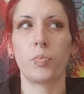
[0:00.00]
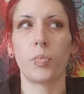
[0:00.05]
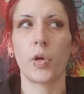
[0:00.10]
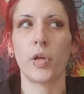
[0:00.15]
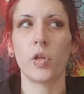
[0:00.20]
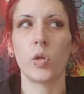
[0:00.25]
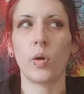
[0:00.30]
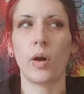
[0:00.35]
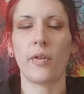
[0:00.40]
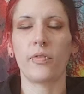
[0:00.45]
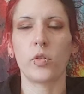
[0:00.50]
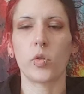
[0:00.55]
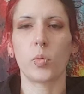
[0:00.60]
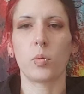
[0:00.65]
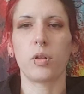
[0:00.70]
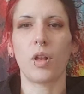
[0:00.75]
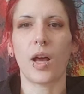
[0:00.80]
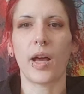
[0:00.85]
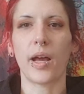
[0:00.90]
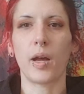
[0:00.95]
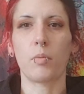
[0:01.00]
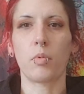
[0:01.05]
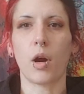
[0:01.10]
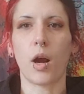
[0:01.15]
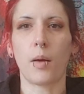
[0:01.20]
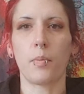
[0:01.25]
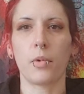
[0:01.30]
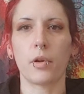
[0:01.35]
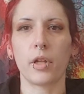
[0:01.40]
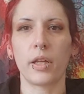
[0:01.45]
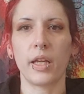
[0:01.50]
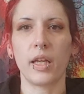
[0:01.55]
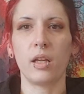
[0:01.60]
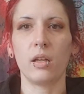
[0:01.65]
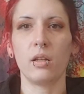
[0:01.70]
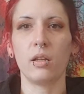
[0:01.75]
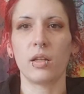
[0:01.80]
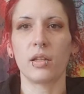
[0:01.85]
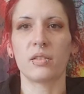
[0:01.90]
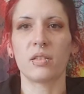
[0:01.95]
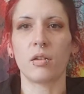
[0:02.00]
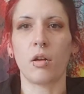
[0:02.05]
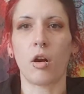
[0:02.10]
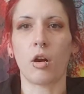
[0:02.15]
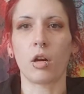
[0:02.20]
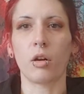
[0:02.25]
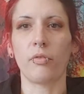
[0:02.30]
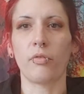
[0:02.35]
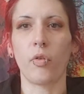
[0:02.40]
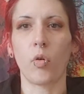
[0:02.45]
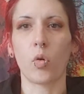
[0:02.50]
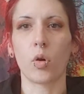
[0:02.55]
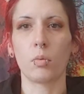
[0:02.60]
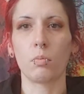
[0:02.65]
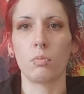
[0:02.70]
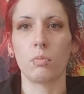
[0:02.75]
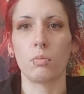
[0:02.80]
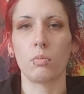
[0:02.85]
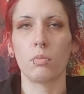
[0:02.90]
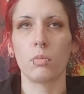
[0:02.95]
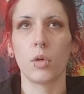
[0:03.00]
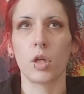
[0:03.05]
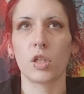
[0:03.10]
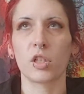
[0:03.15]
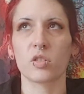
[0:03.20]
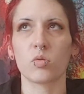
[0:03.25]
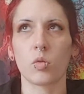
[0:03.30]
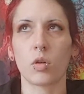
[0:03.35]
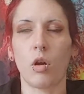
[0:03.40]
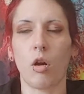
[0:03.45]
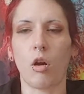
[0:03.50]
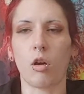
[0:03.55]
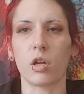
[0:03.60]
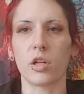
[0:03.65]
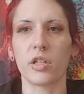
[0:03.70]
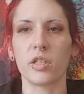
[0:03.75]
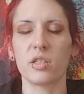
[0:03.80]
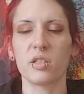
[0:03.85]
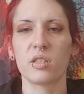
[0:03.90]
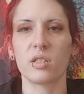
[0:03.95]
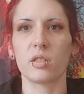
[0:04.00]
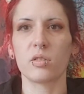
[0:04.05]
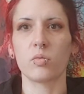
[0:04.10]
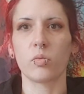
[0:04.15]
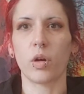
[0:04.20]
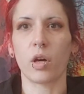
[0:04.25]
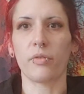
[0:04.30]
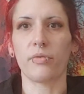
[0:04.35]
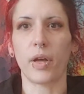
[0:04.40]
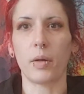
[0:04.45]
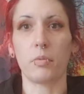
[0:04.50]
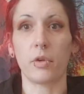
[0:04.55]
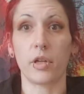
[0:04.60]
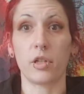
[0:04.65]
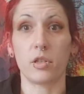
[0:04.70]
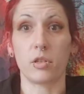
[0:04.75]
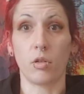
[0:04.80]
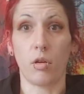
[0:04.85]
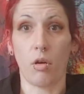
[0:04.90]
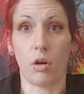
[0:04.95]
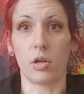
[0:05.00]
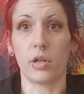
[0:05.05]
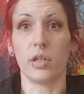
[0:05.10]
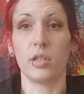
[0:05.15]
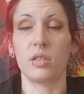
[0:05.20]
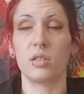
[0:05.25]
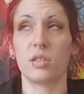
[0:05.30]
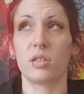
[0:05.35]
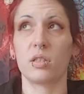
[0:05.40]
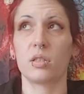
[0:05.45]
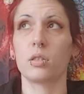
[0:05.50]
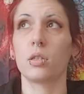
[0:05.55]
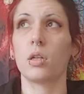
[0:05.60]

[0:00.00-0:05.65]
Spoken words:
but you have to apply it properly. It's an art form because we're artists. We are vibrational artists.